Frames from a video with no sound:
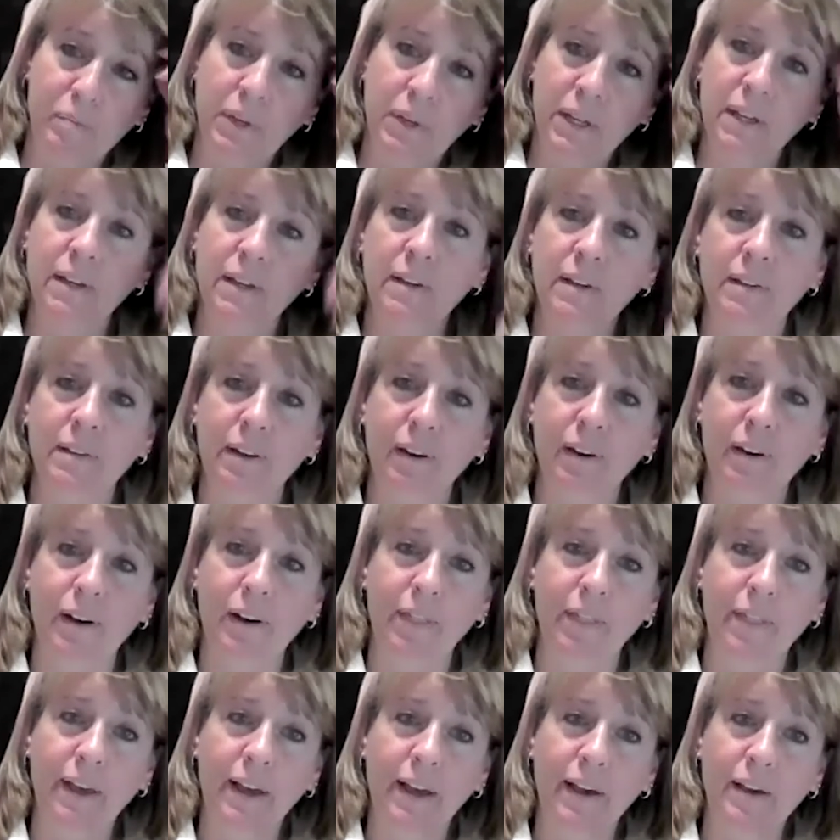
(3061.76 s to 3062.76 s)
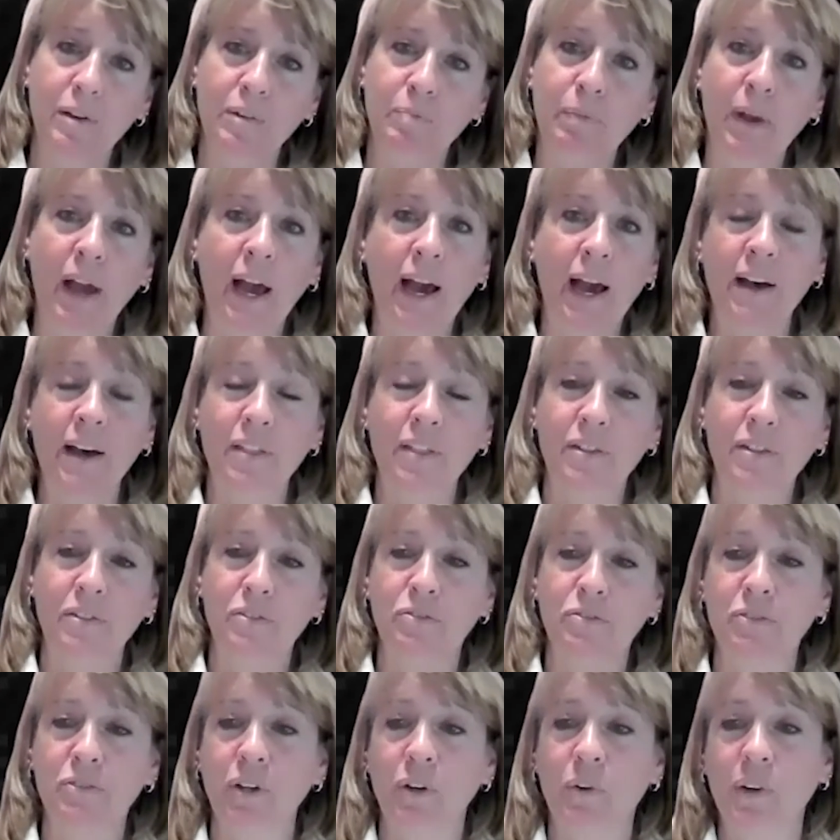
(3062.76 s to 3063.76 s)
be on that path
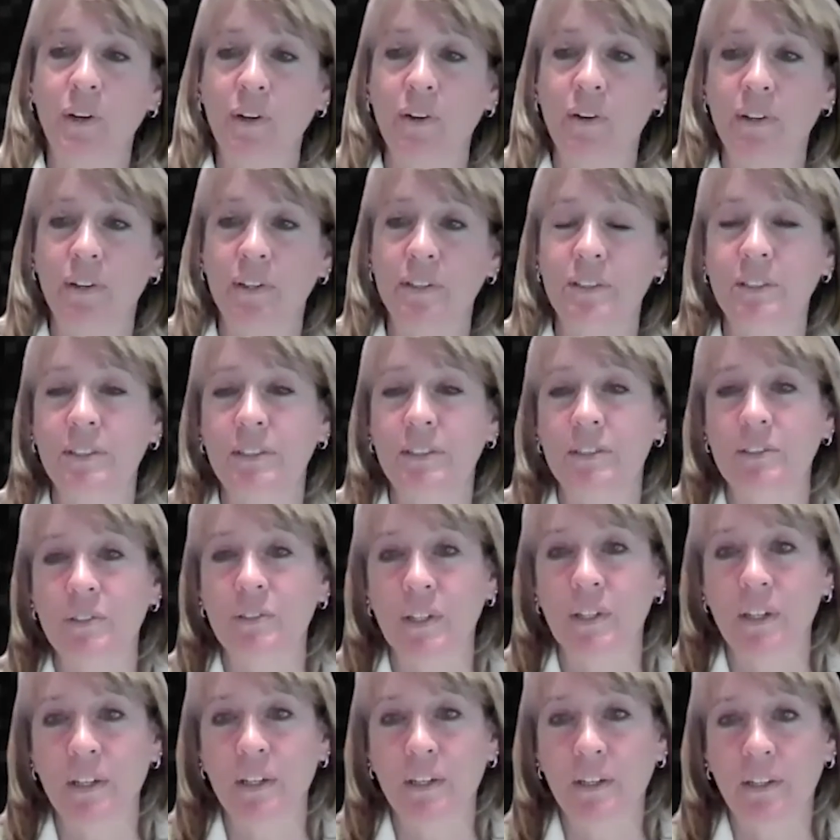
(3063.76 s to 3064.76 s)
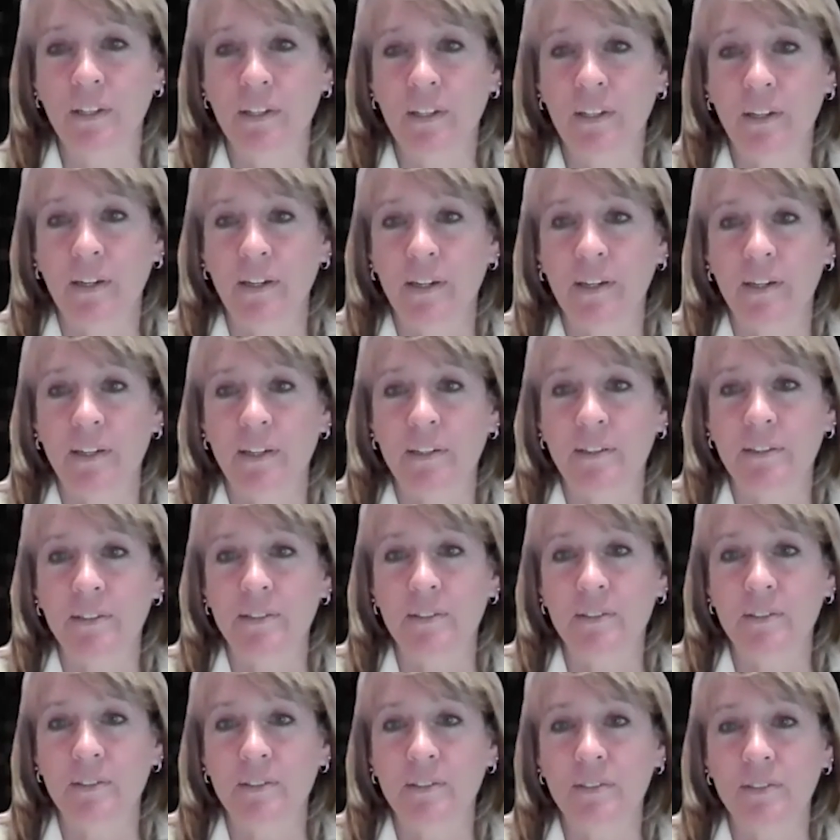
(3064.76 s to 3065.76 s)
of going on to a
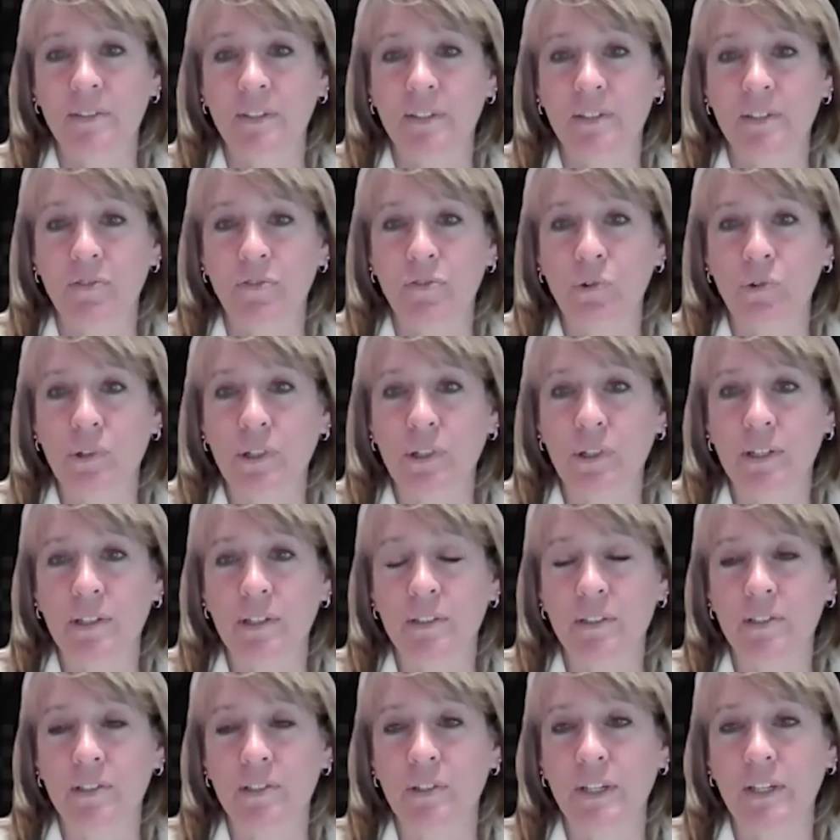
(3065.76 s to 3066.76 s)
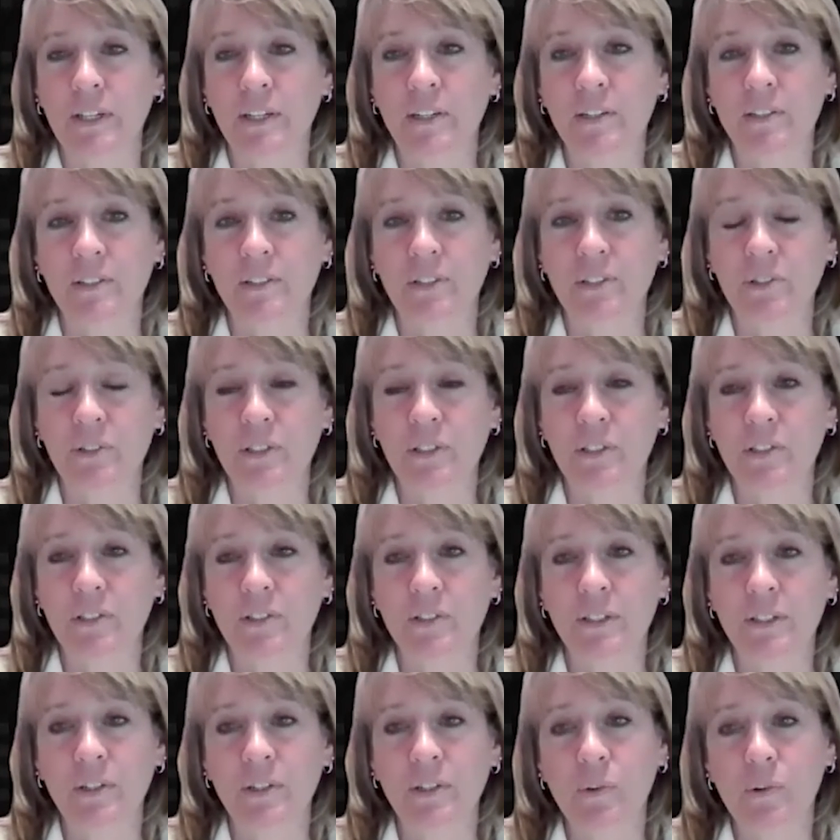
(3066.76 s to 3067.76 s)
4-year degree or a 2-year
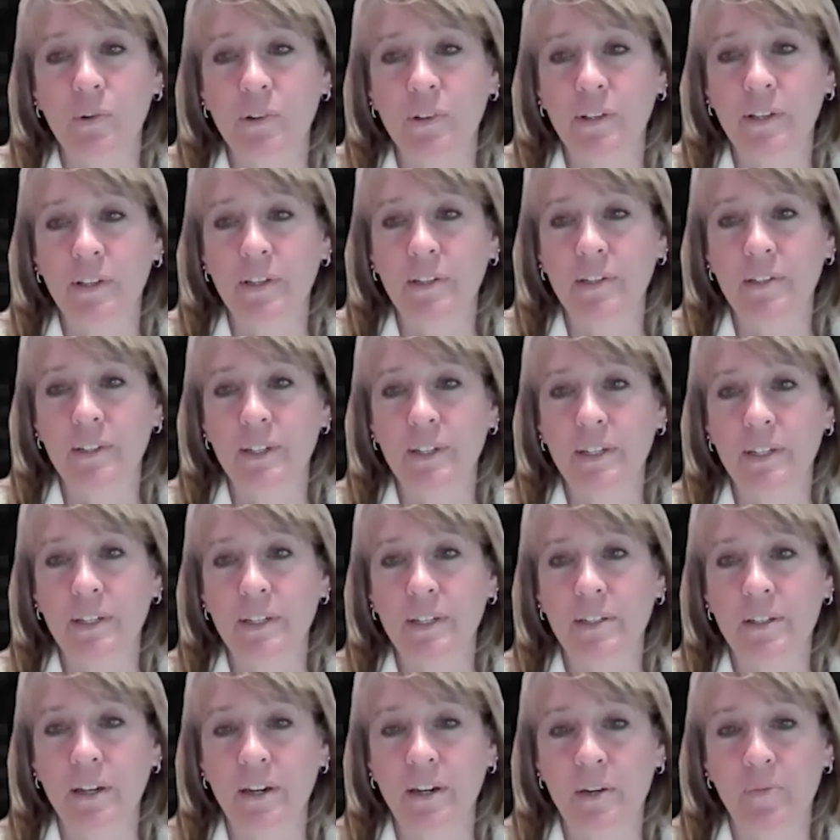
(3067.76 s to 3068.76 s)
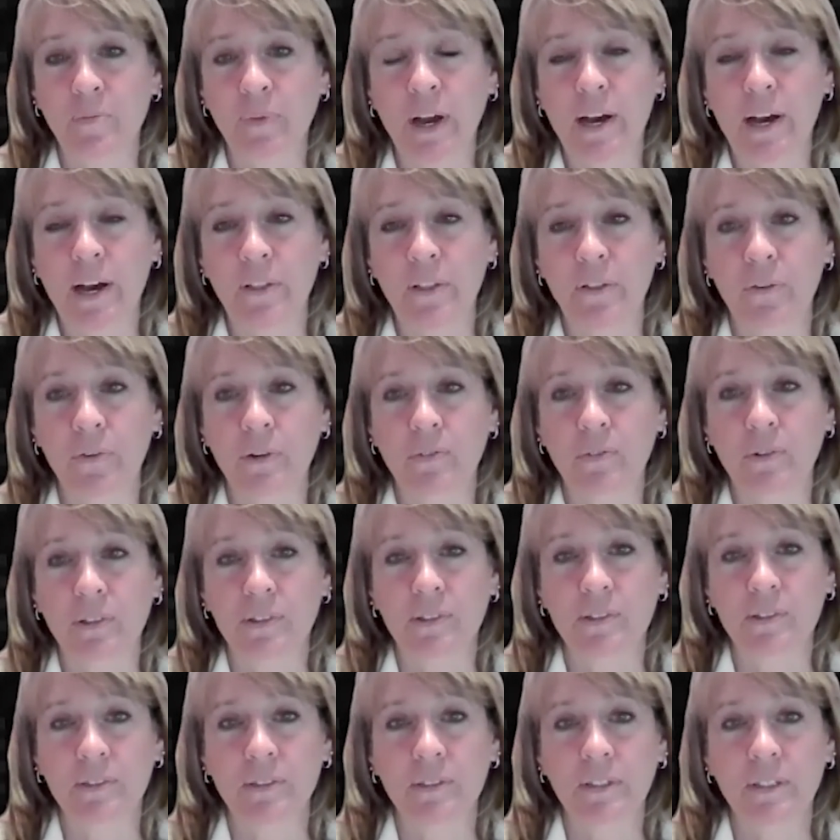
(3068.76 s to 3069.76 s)
degree, or they're on a pathway where
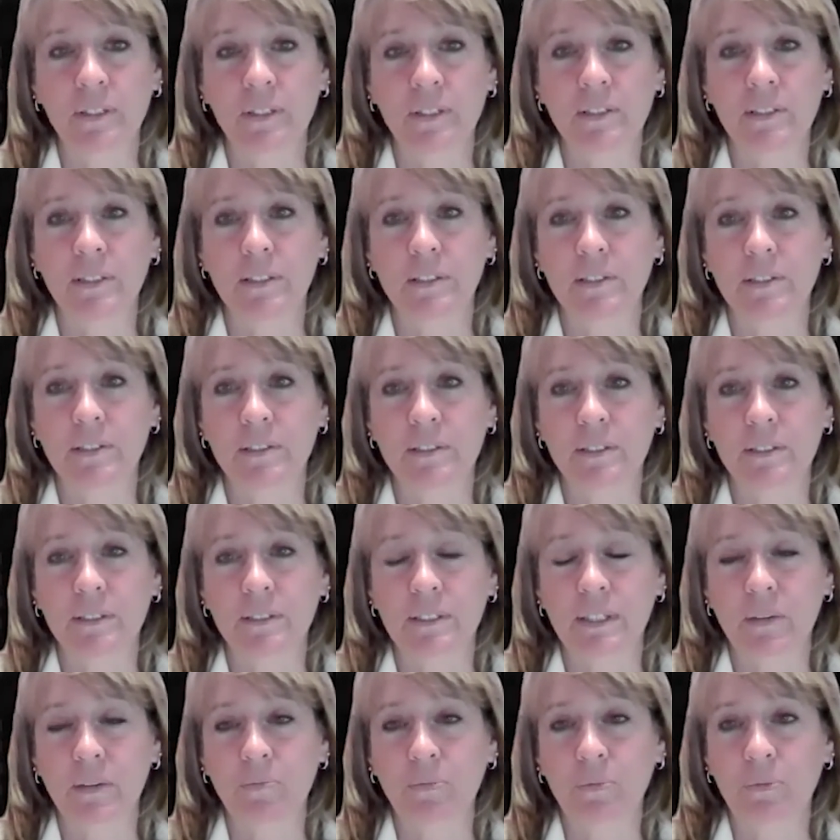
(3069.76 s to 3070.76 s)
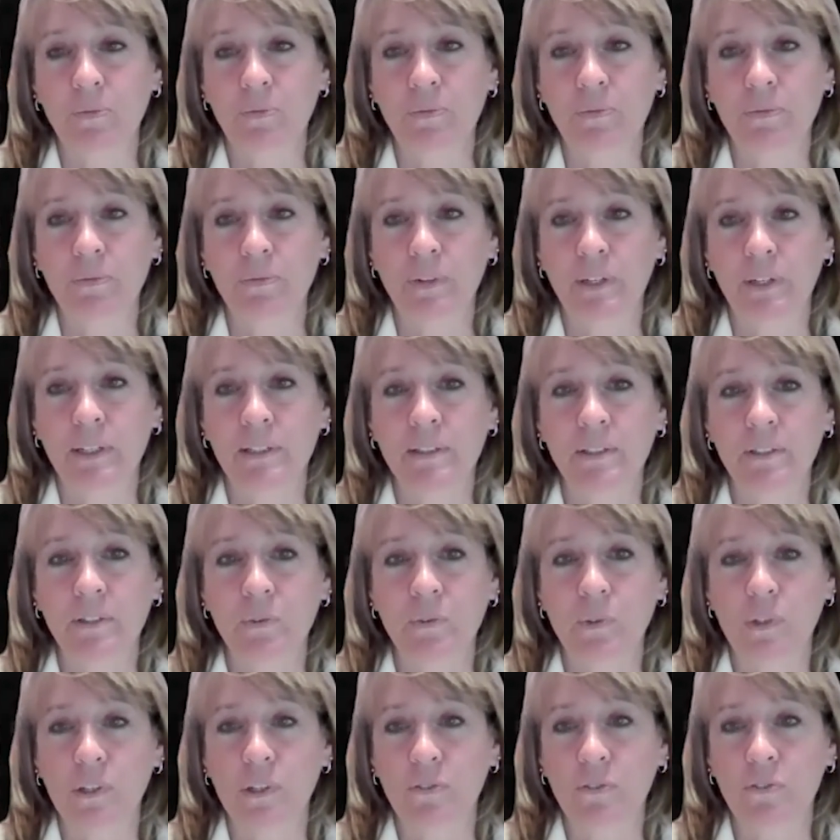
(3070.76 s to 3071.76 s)
they're looking to step right into the
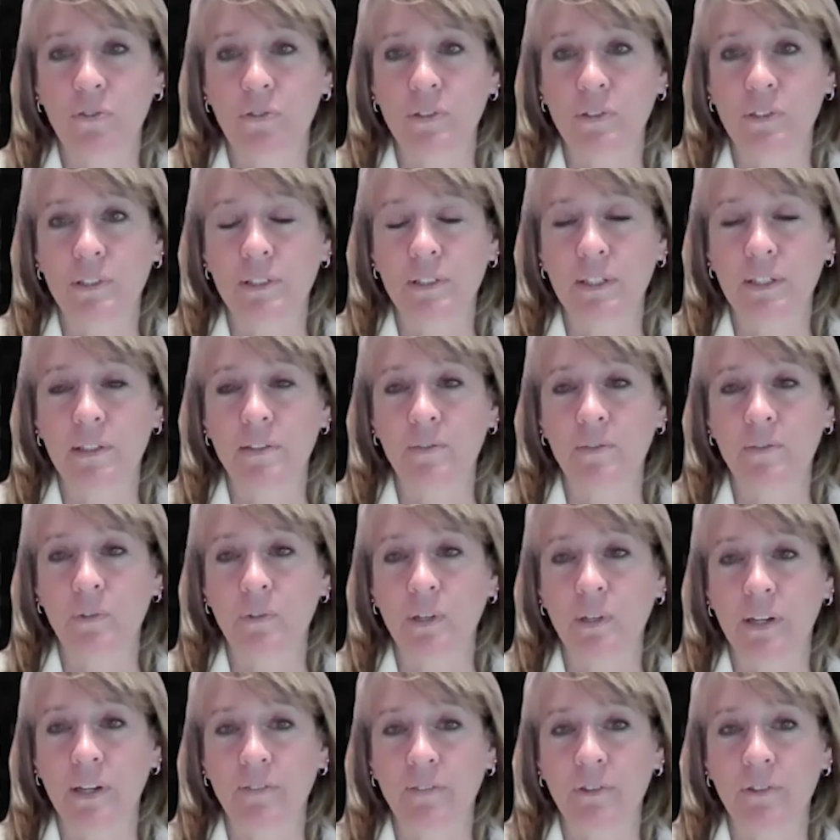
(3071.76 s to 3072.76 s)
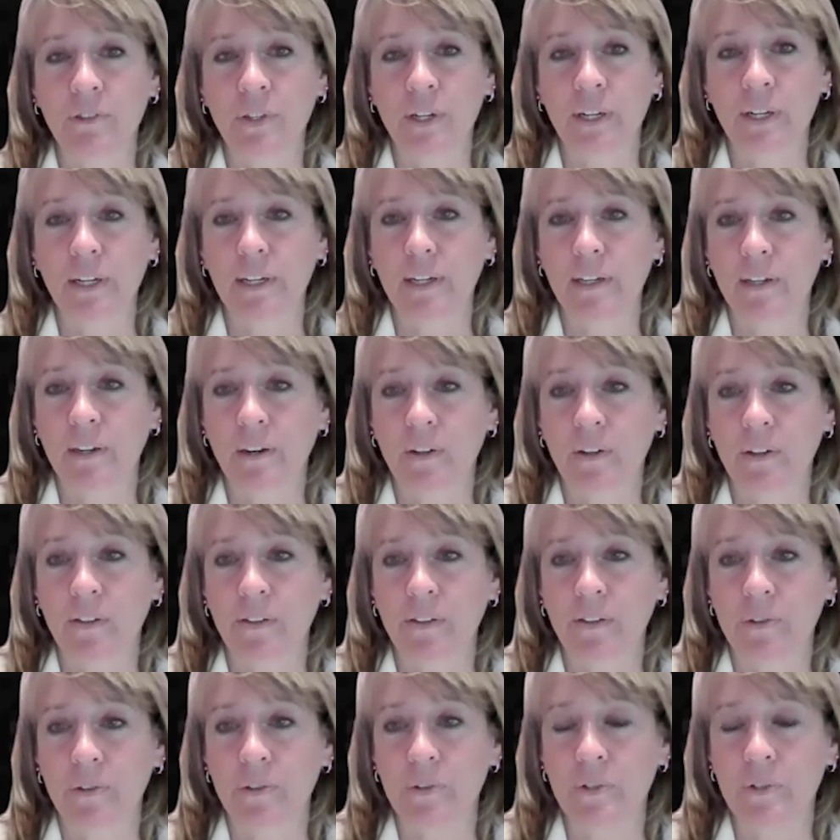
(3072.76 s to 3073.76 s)
workforce. We're going to have training at all of
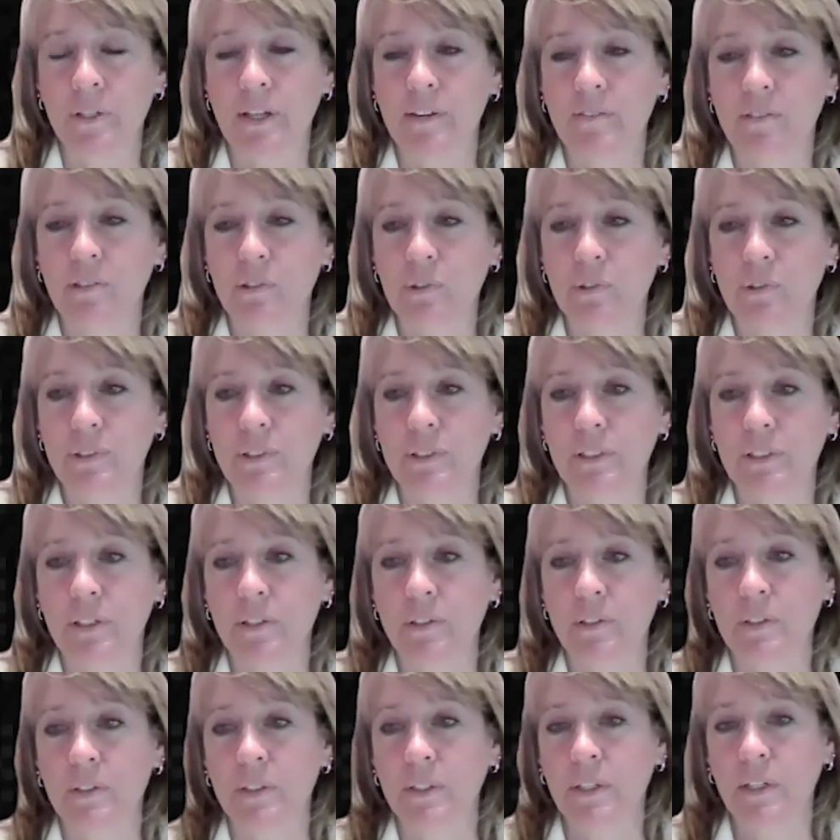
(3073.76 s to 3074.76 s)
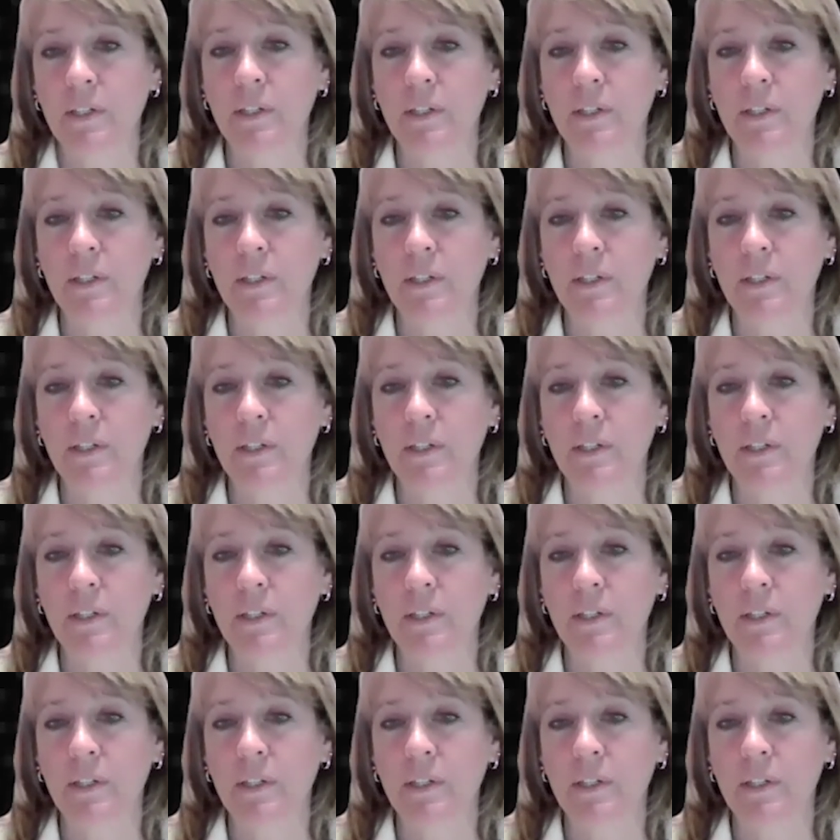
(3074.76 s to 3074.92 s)
those levels. So